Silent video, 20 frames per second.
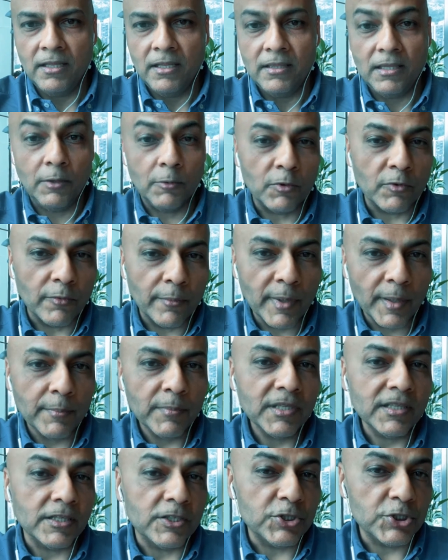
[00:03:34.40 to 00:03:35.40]
They will remember
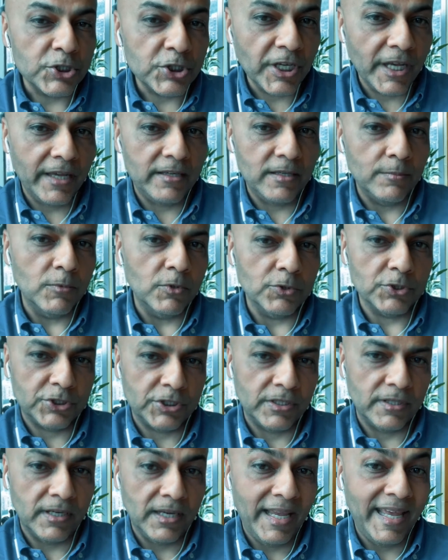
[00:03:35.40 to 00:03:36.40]
the shared
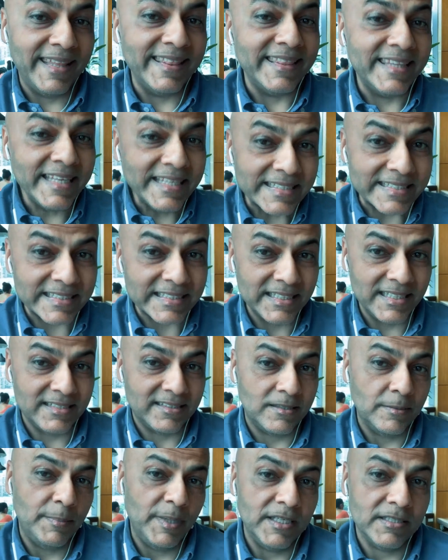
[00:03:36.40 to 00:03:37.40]
emotion. And this is
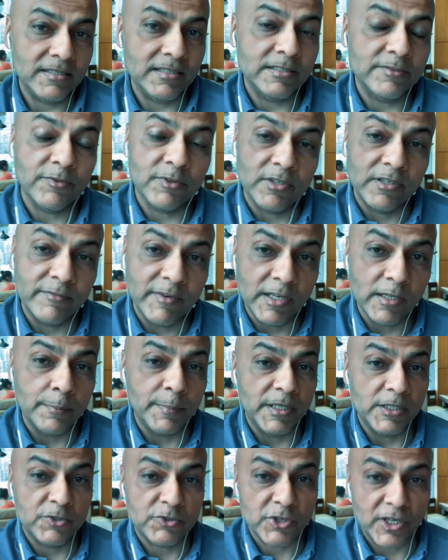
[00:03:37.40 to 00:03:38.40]
the basis for
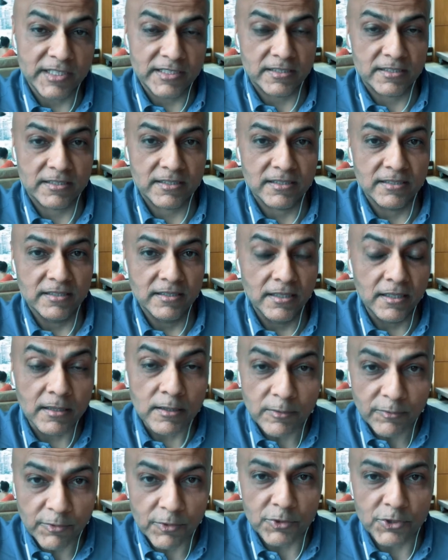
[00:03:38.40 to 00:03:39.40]
developing trust in
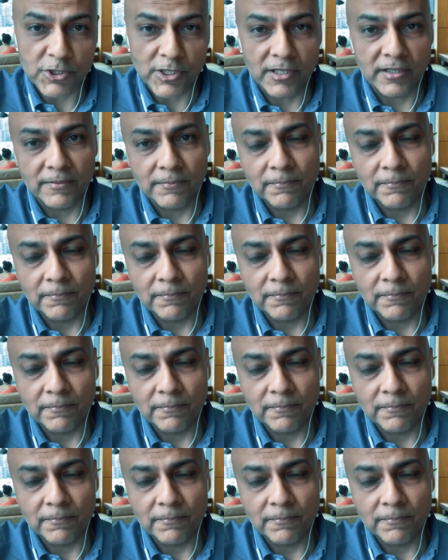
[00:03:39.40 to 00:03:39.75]
the future.